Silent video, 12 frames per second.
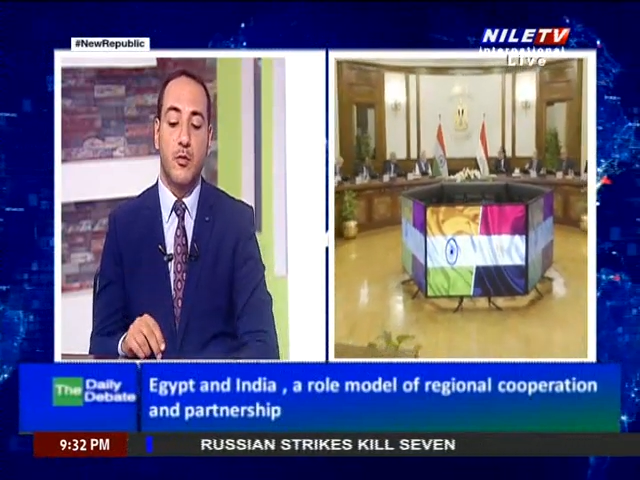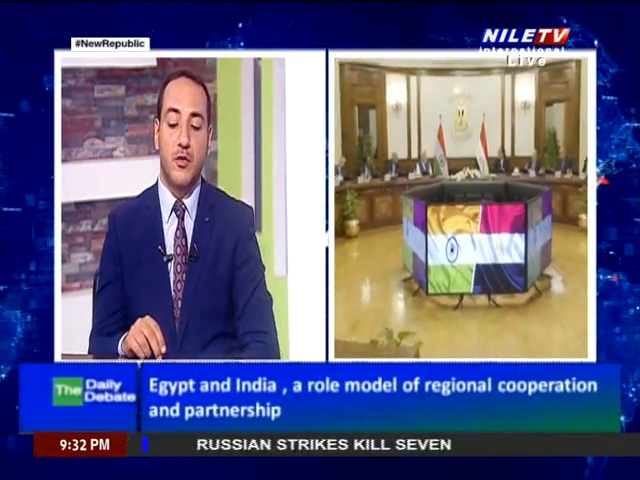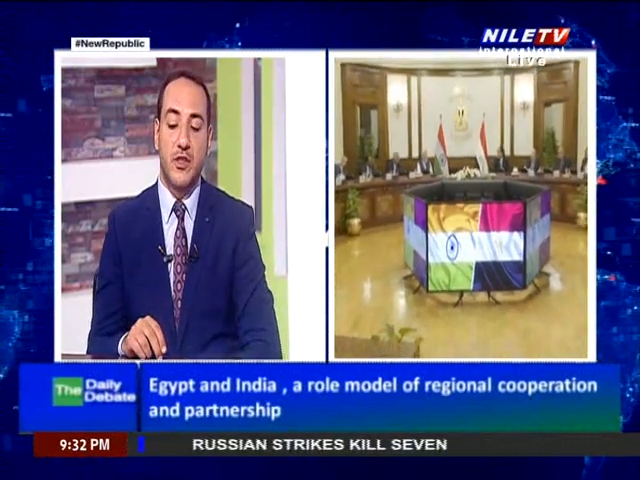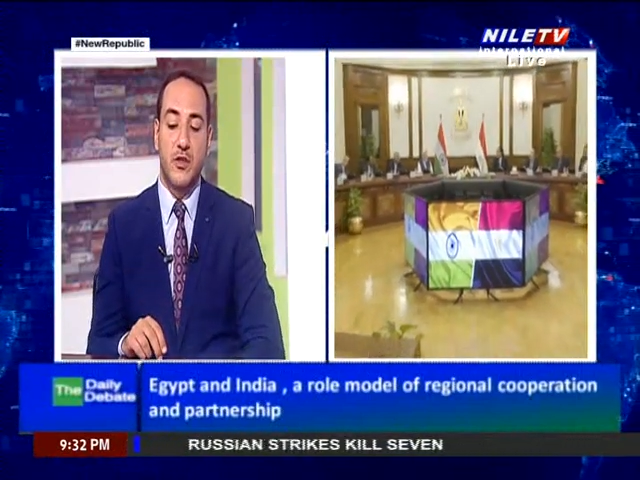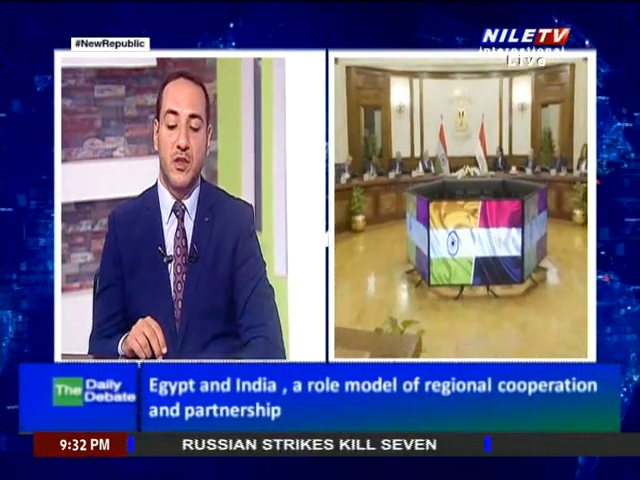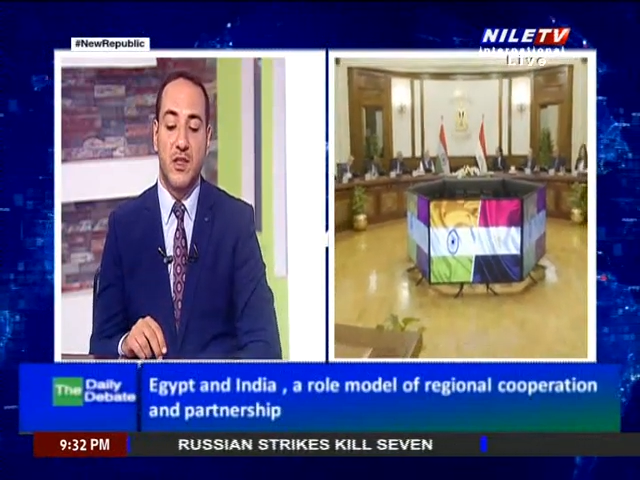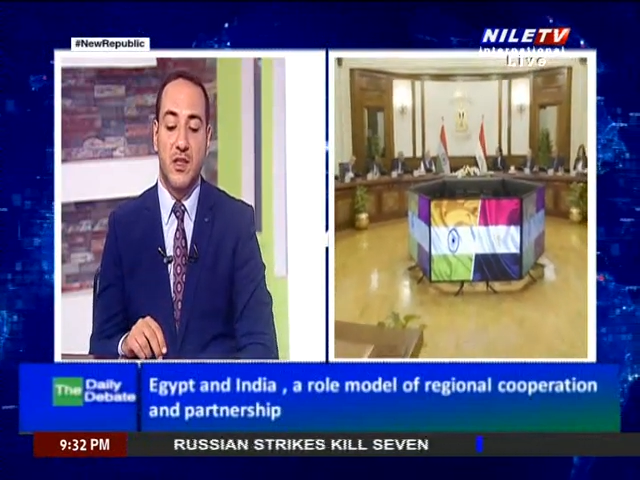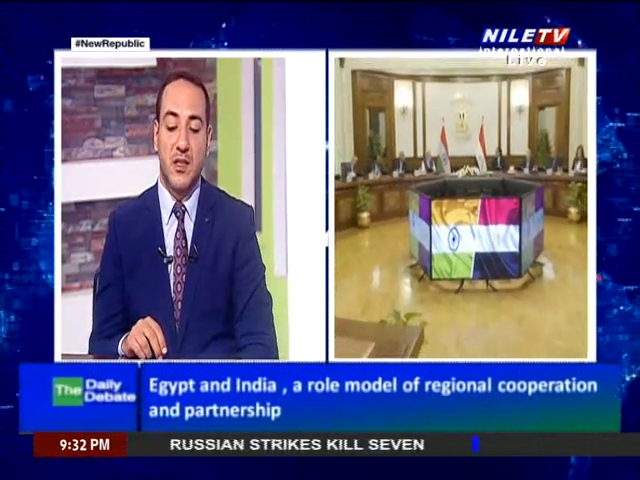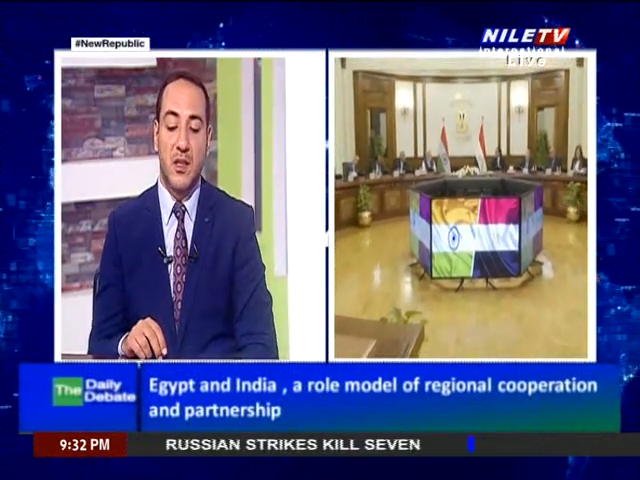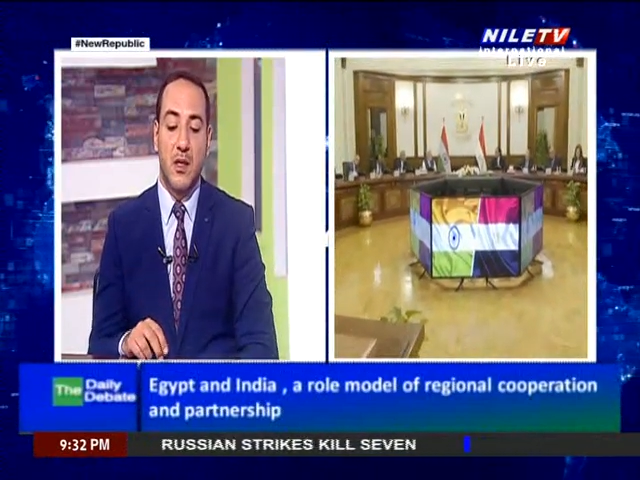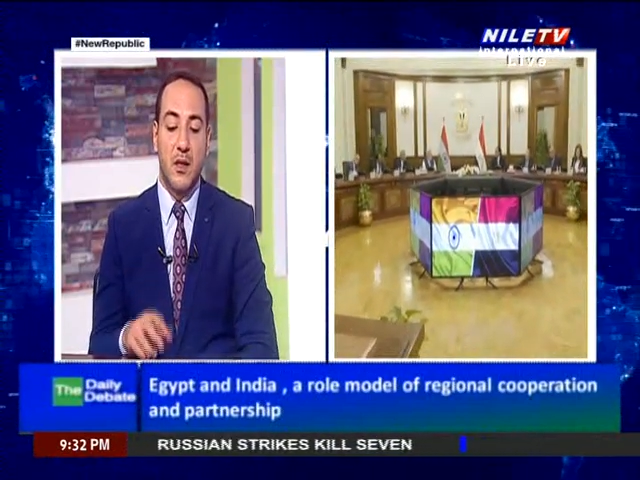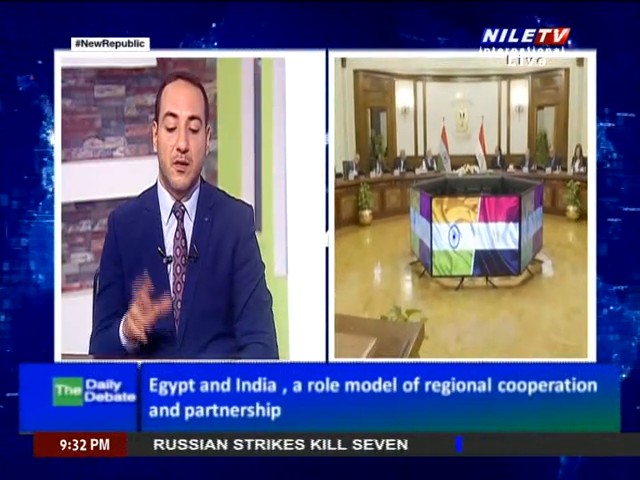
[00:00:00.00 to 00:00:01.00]

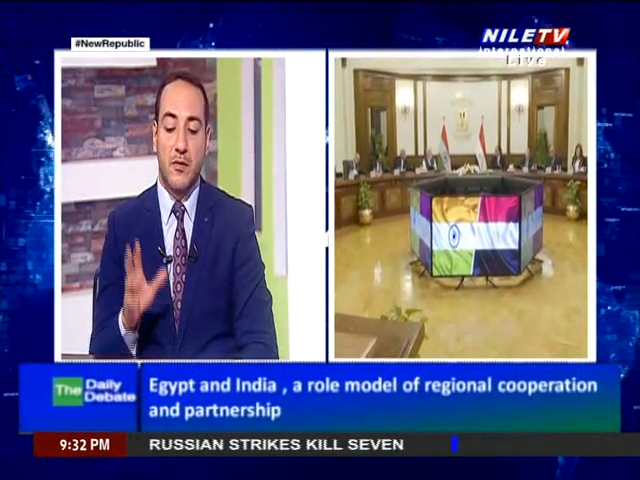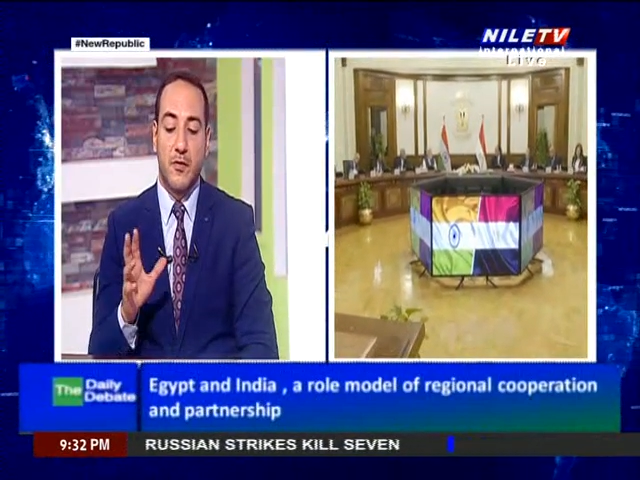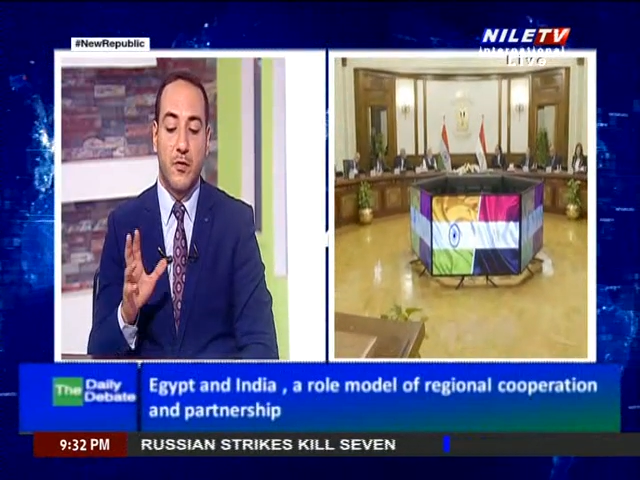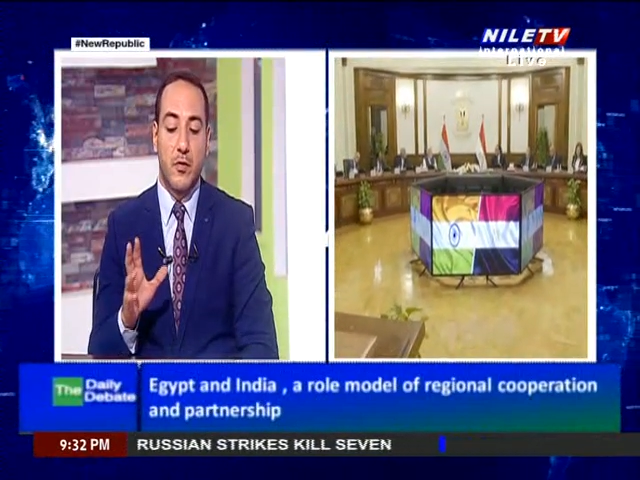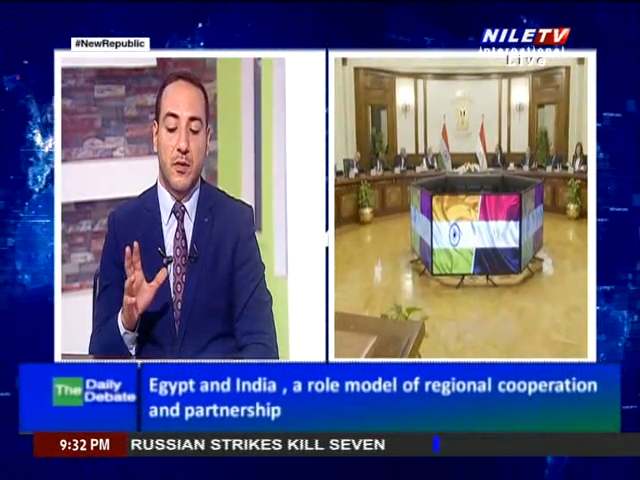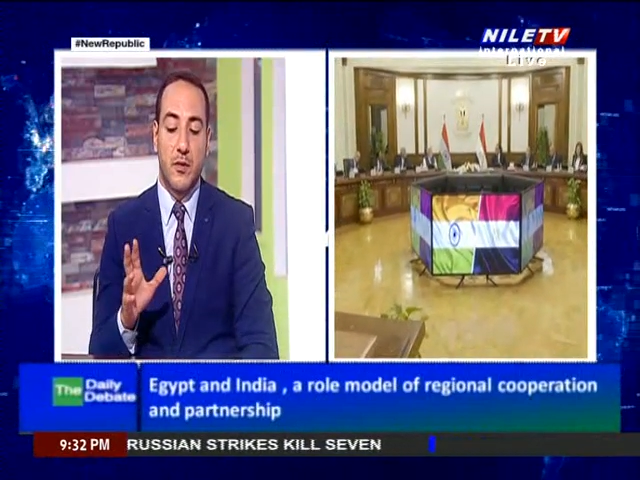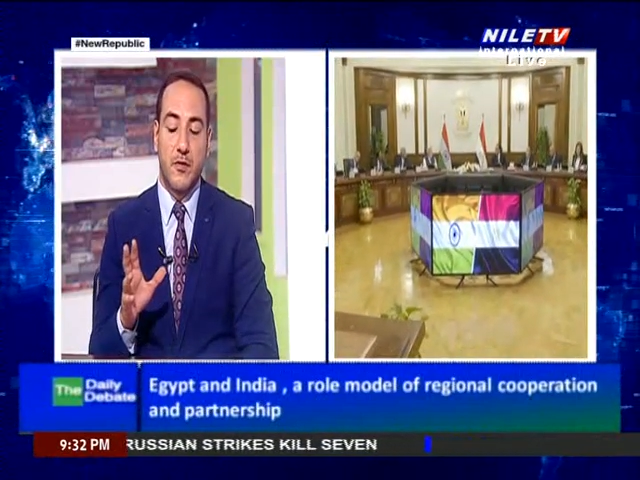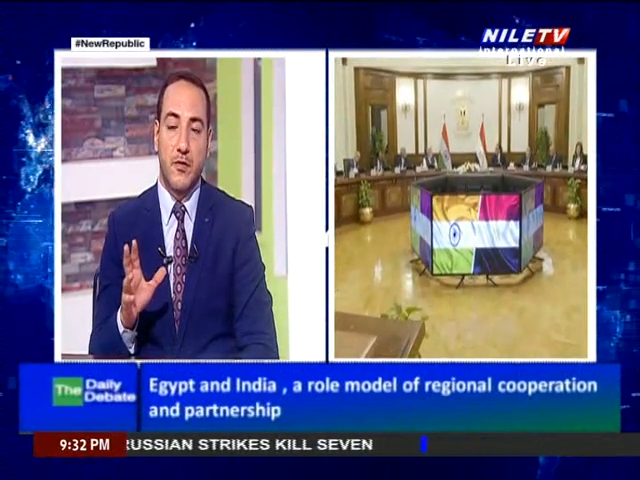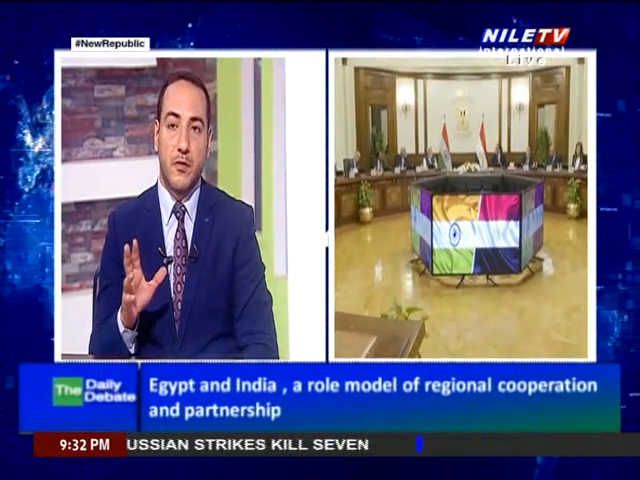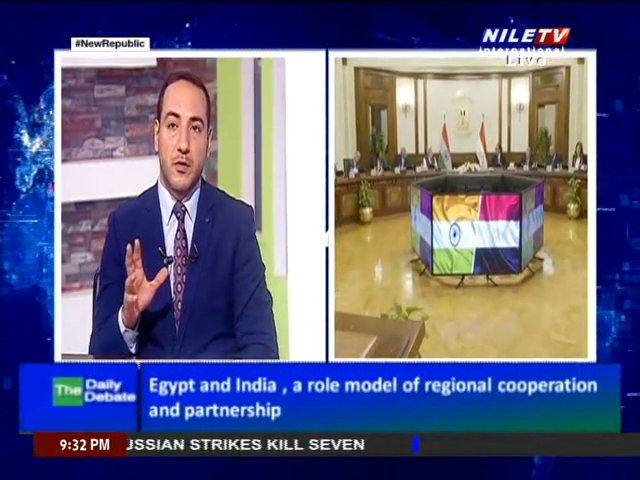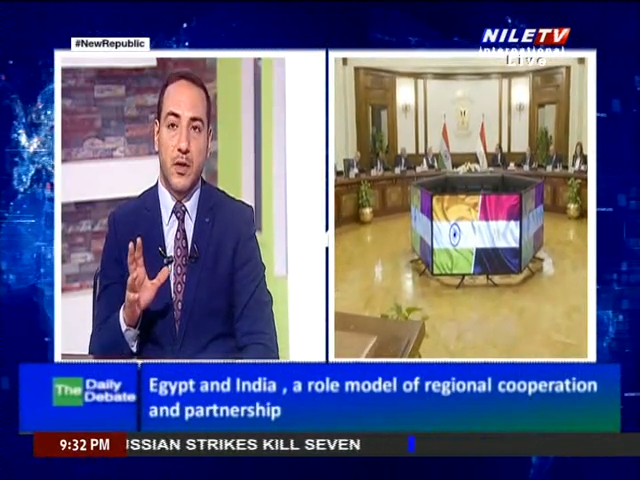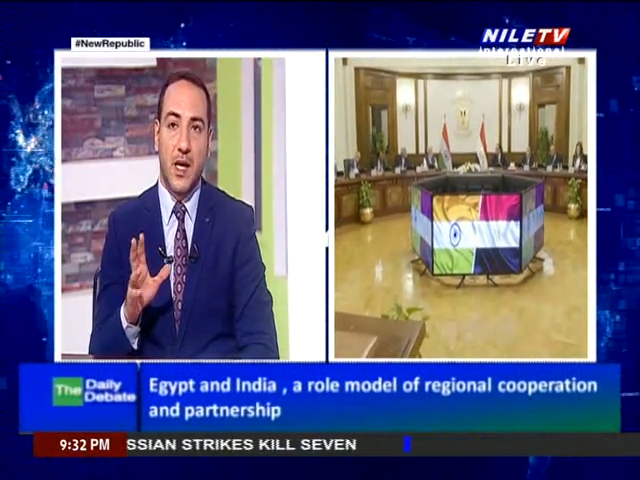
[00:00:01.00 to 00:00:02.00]
opportunity for,
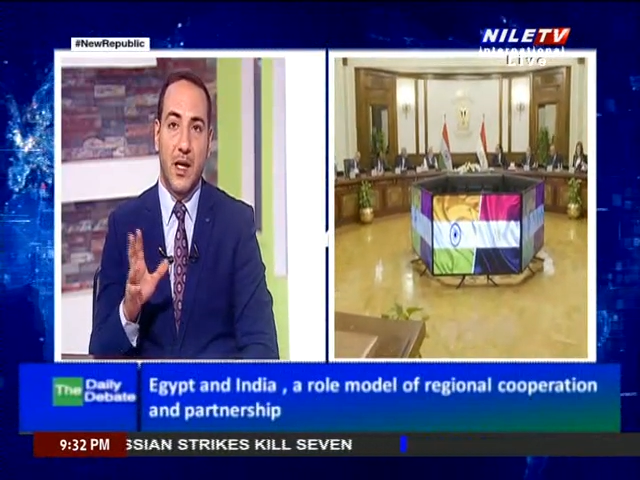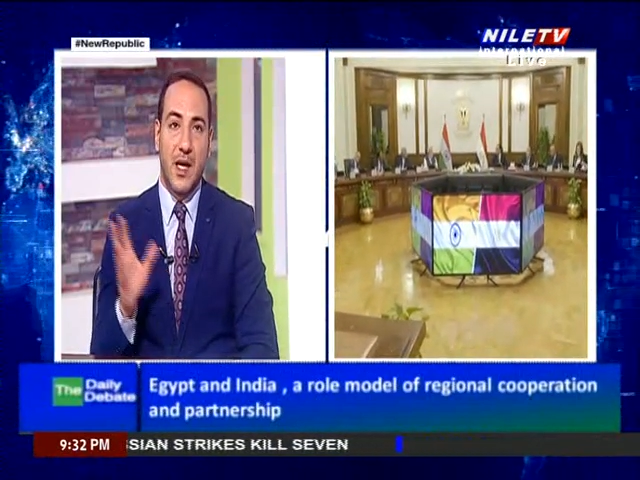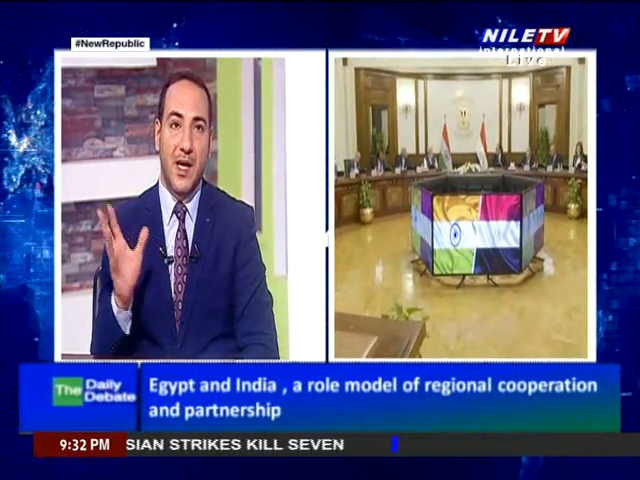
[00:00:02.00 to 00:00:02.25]
for